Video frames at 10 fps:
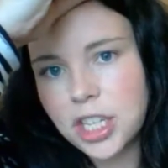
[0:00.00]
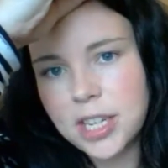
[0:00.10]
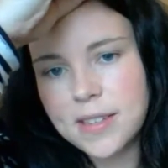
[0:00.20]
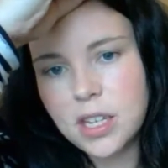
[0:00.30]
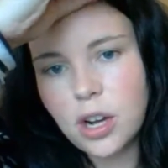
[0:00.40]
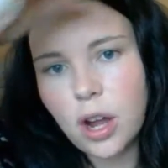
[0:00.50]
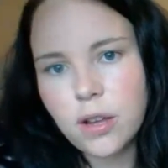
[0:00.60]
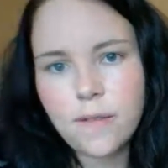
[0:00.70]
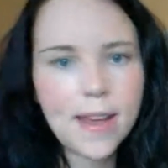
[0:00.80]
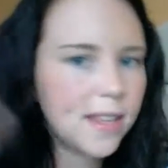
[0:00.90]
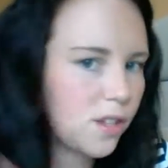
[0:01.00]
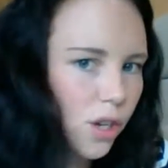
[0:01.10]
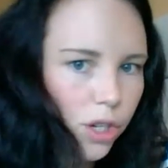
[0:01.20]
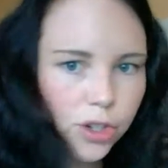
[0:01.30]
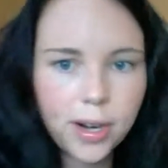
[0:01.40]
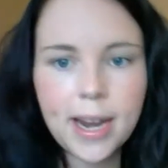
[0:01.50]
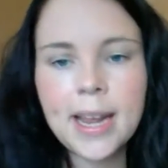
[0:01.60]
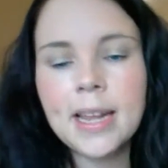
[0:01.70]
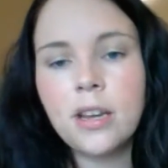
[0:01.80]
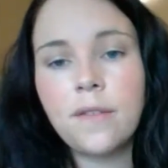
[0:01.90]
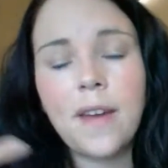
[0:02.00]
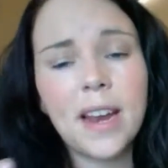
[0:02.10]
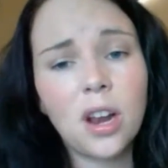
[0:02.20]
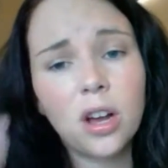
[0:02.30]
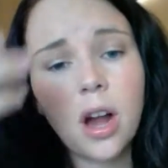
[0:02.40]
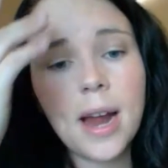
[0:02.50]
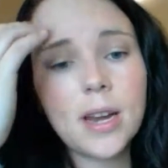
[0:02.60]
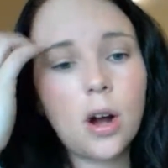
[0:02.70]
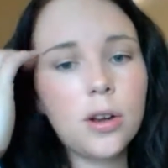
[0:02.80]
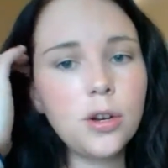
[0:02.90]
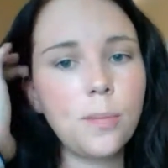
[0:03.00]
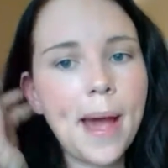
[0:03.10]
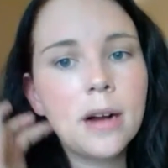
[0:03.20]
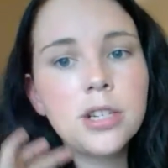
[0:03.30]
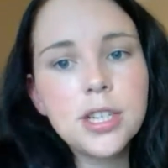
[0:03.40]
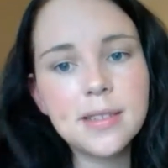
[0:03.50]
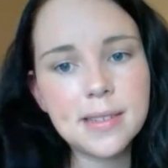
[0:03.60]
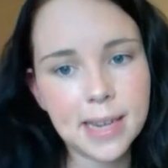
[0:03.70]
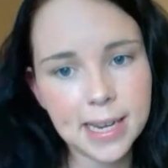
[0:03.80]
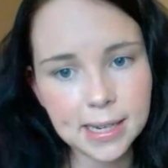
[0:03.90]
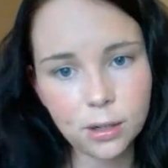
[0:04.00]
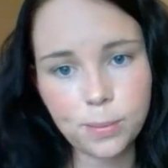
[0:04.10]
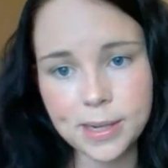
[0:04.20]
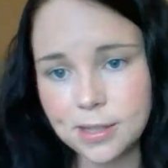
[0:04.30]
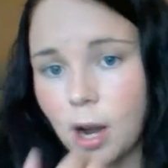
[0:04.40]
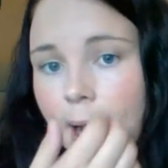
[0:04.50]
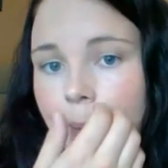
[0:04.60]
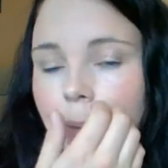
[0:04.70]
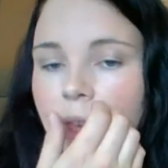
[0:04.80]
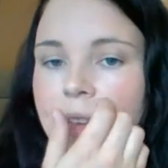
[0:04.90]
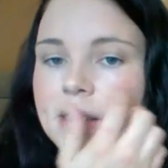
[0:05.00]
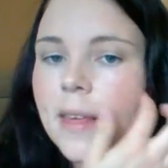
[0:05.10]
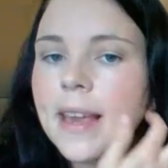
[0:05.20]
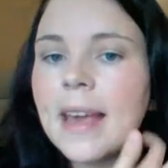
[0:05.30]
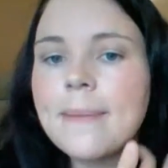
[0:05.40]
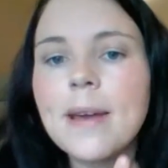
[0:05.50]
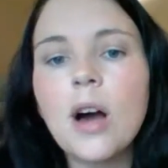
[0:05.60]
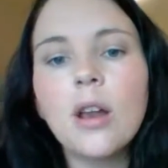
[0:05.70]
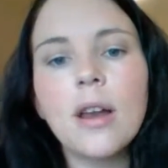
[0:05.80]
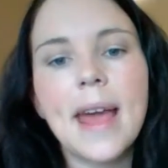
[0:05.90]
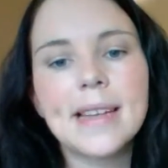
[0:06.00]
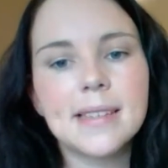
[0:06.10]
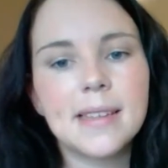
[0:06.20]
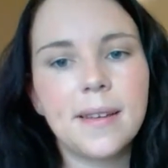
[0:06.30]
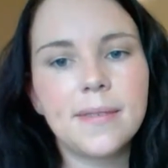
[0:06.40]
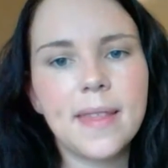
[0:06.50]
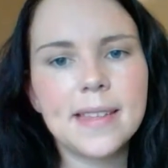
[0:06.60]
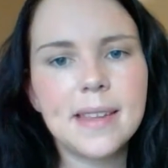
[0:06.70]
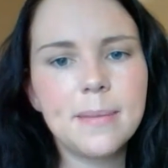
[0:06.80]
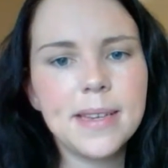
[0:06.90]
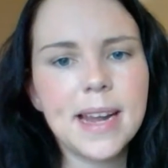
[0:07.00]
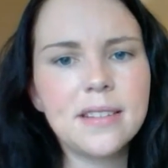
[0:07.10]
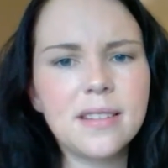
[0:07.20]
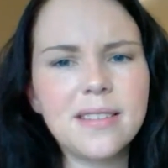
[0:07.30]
just, you know, you've had surgery and you've had a lot going on, your bowels just need a little bit of time. So they gave me a whole lot of laxatives, and they sent me down to the